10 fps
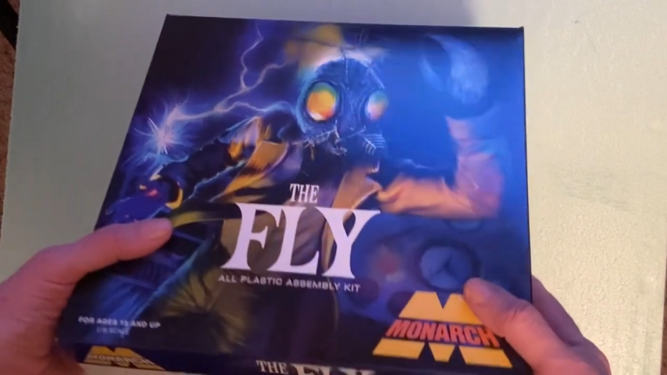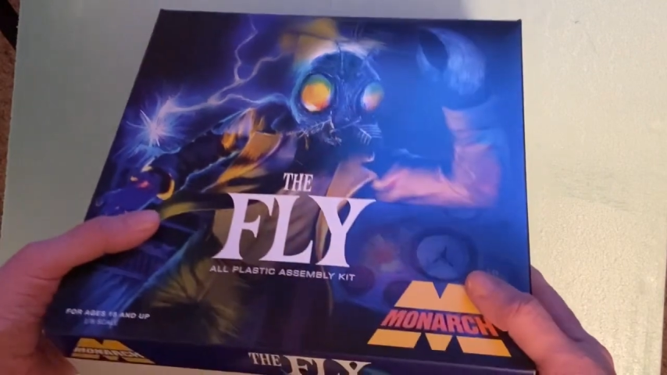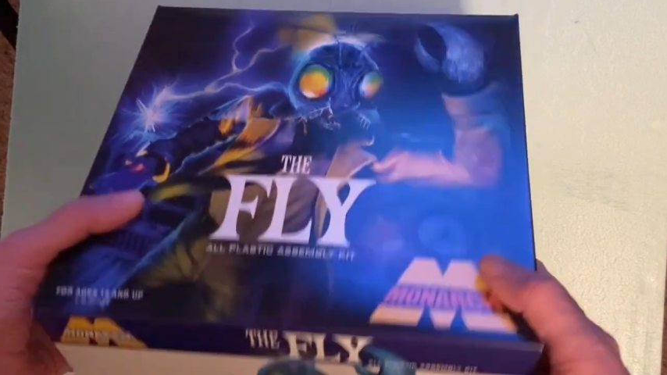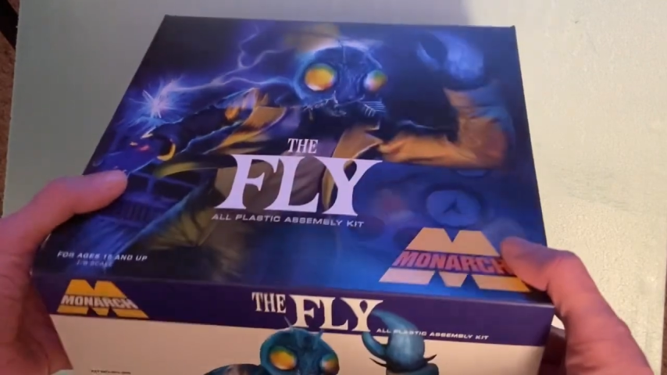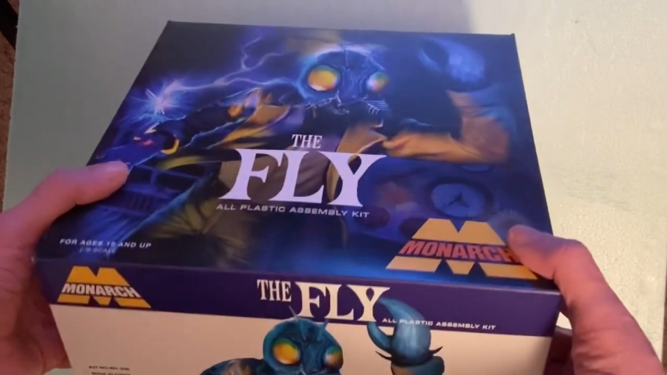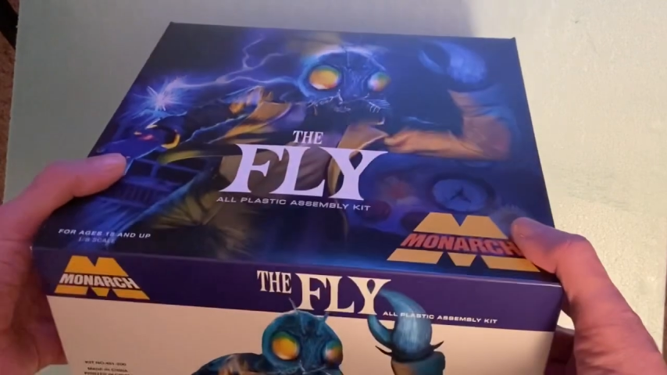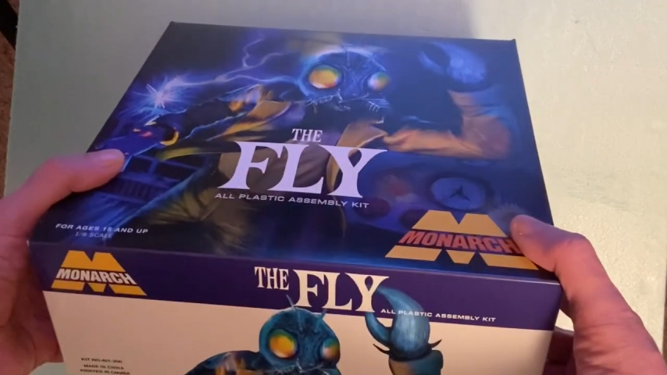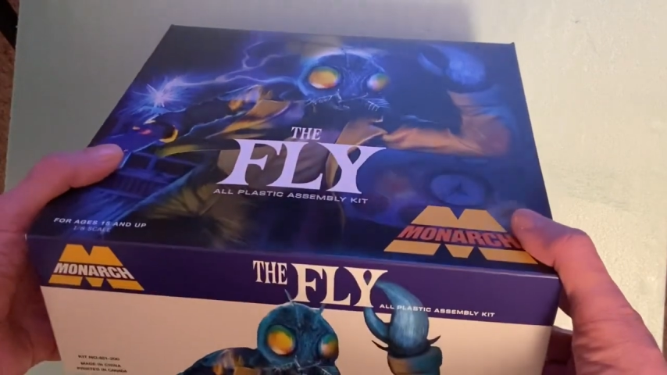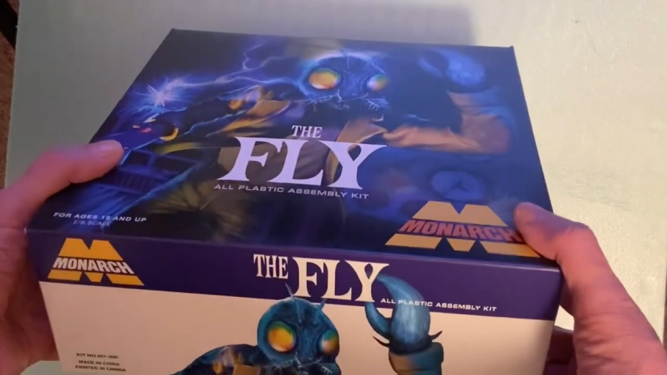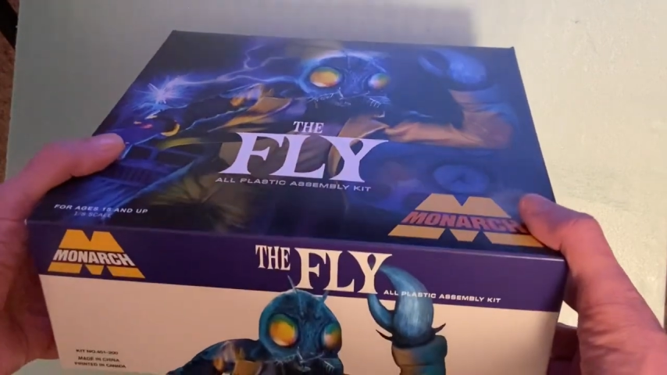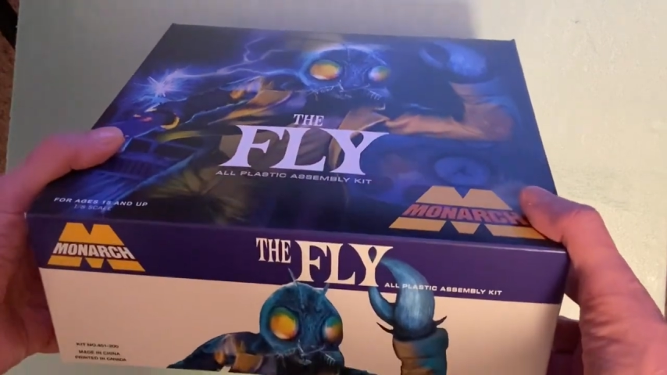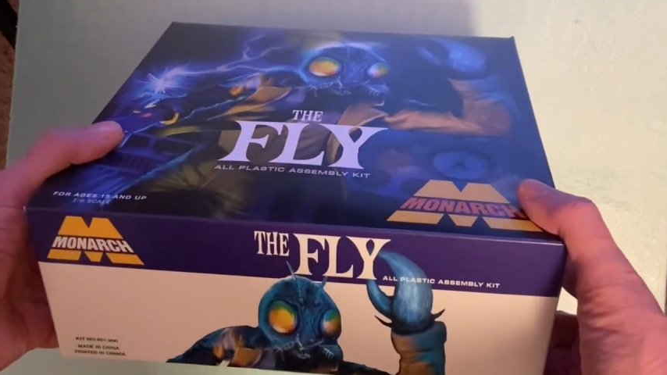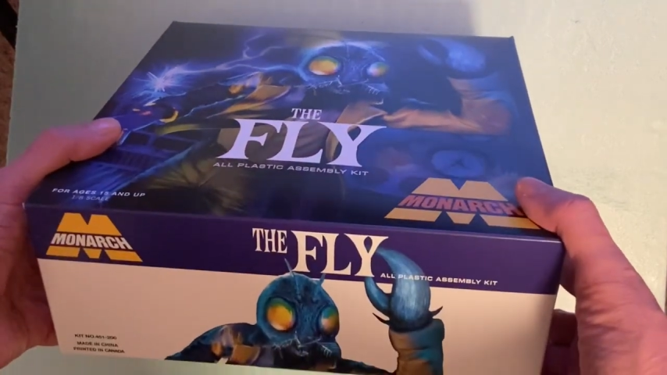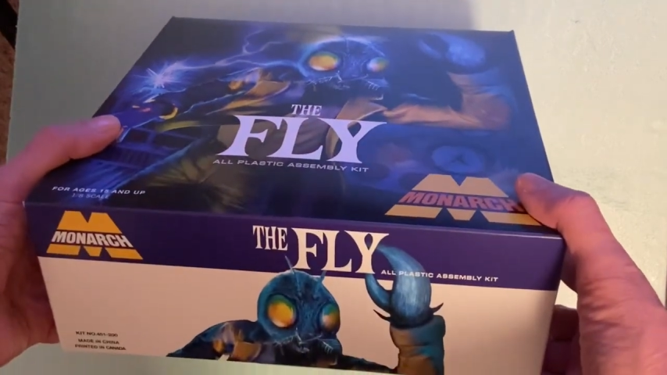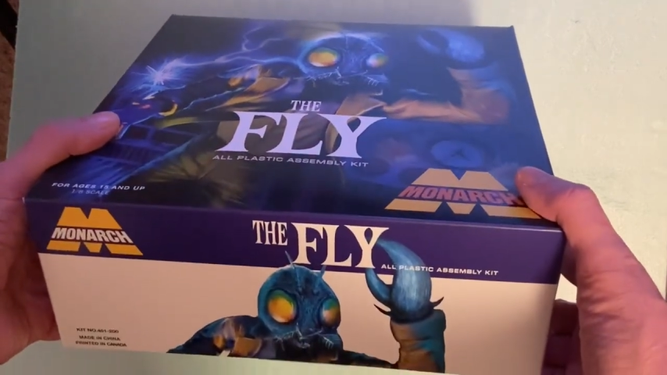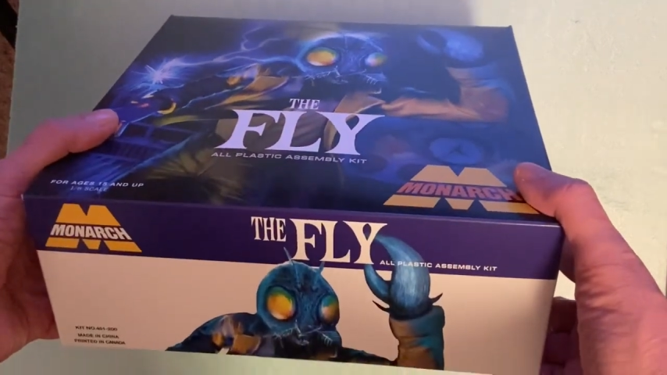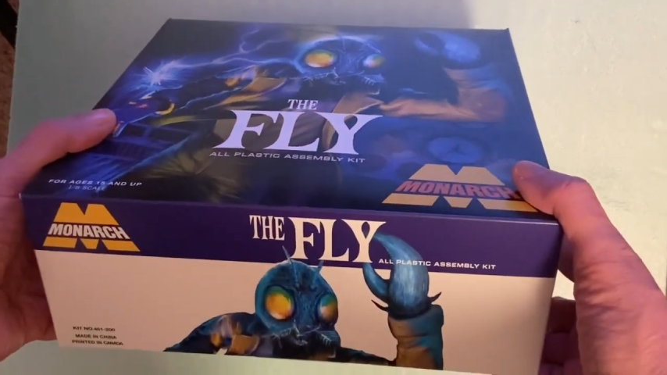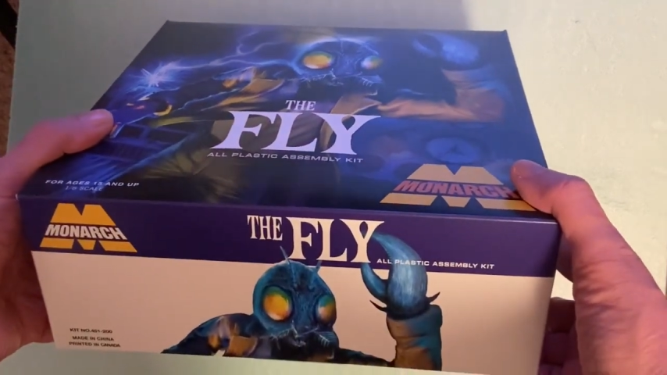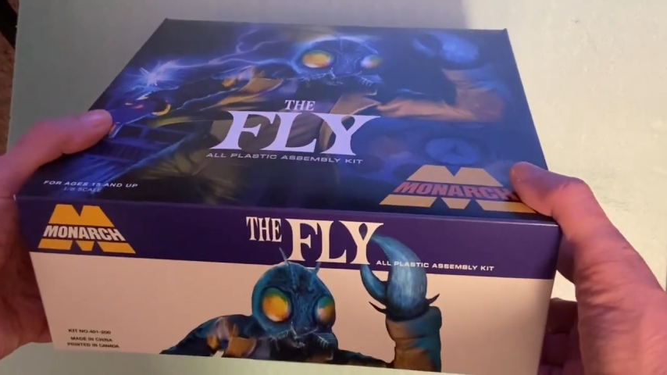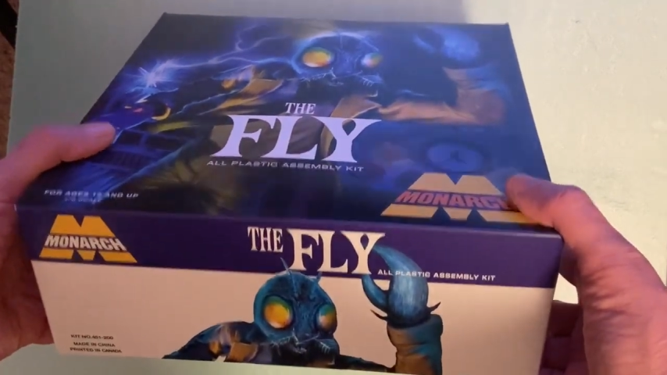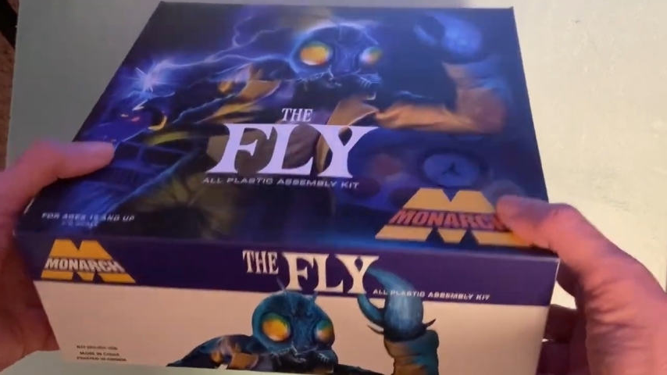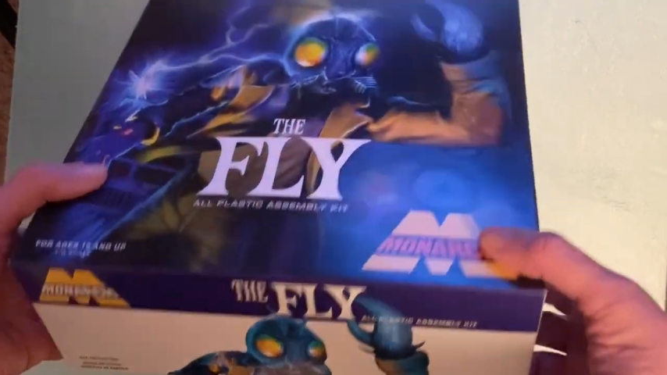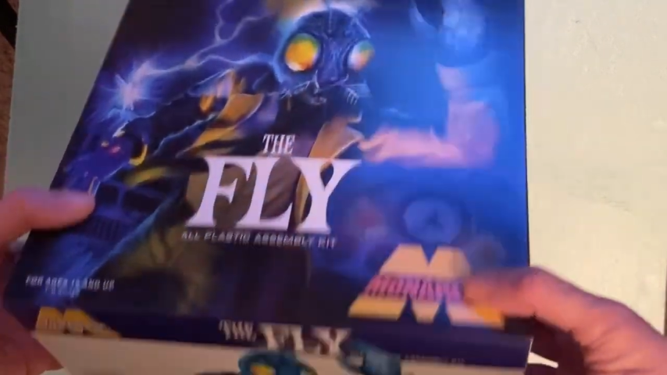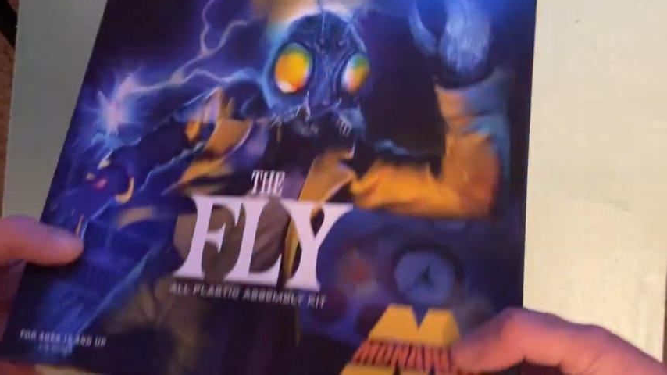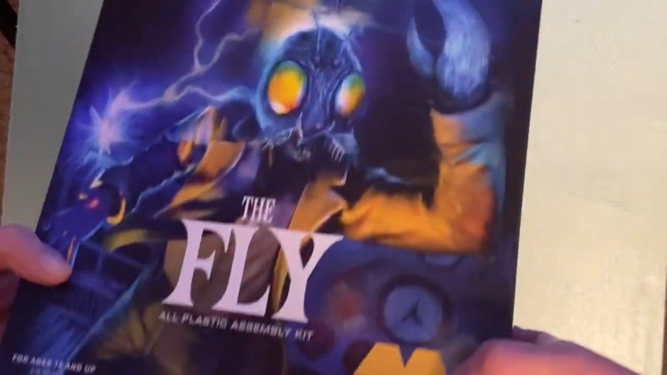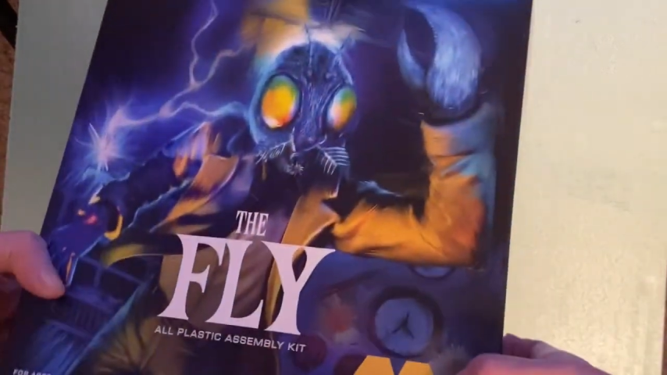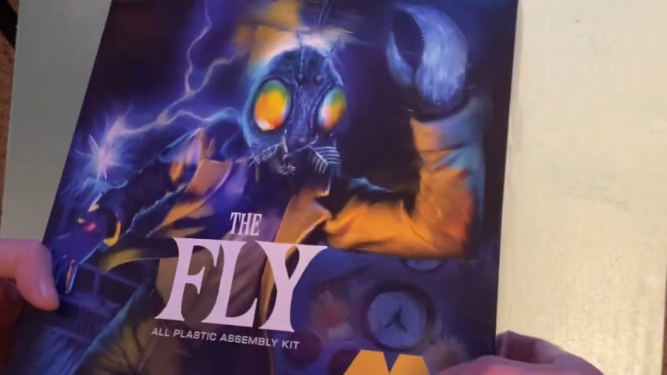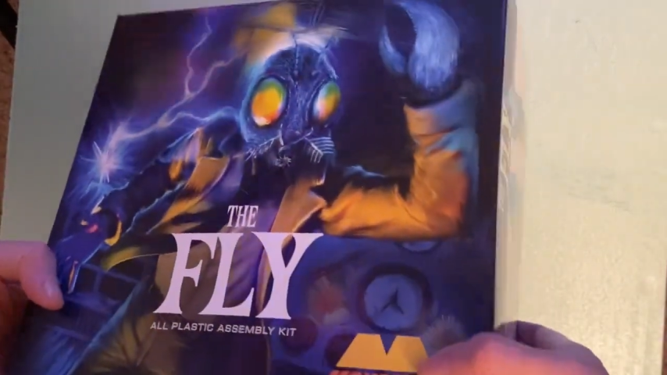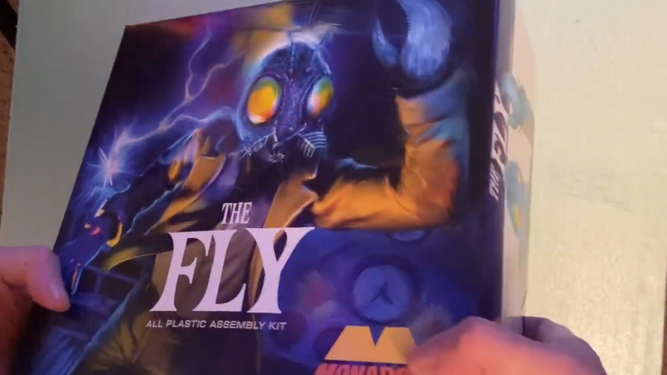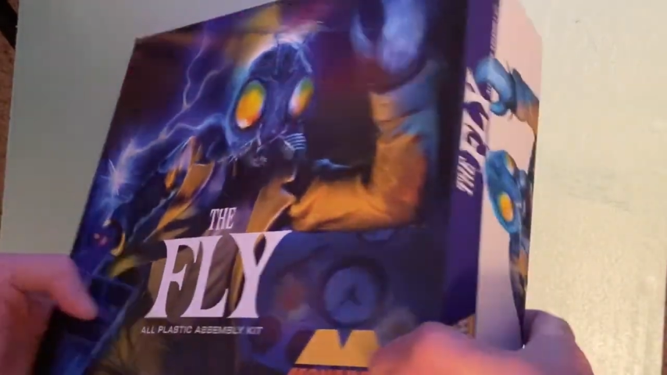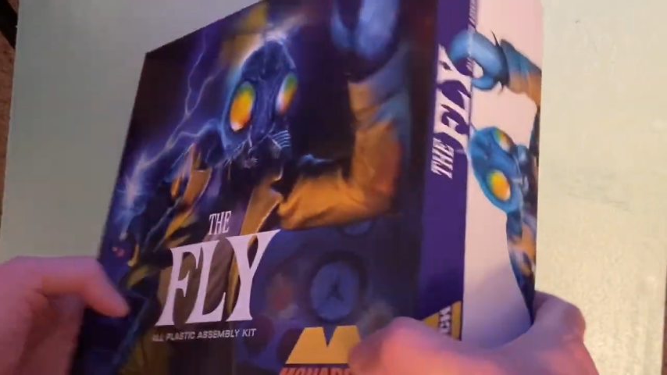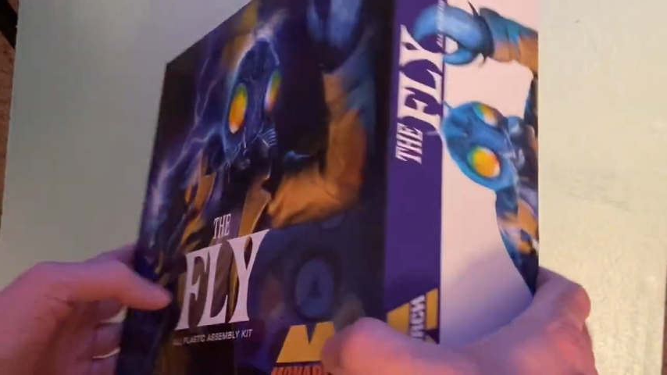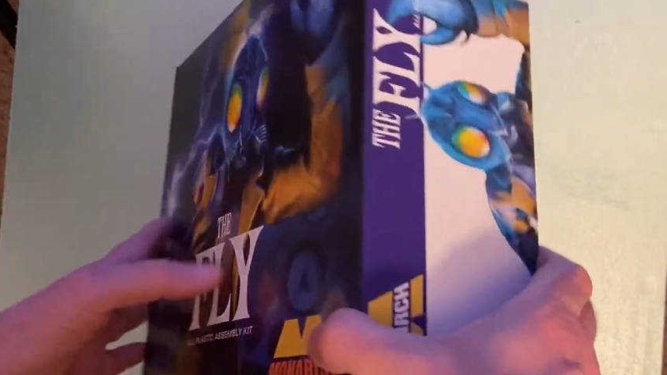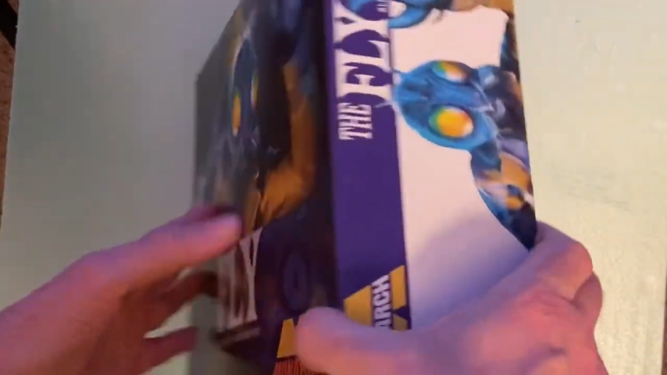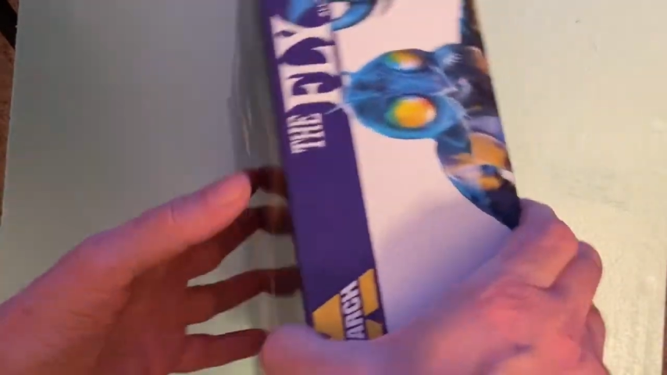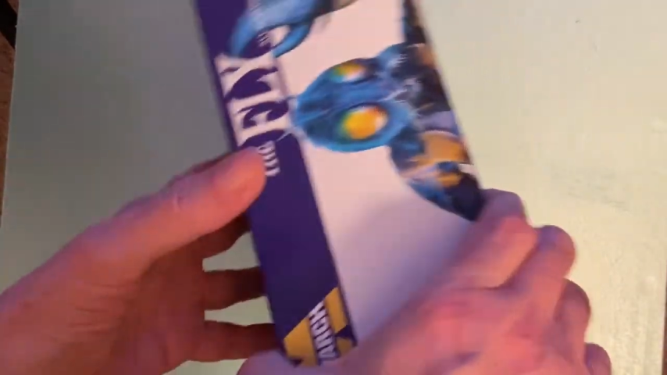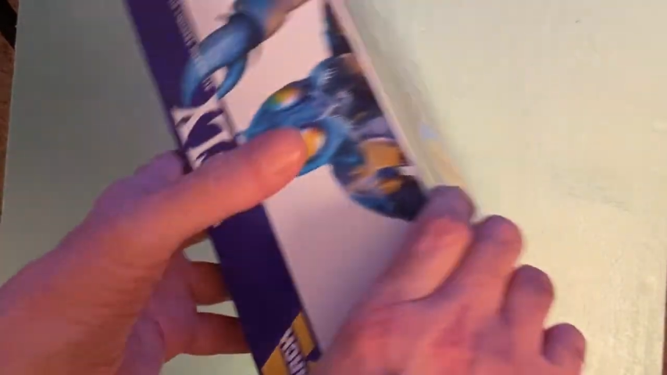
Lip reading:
Nobody's mouth can be seen.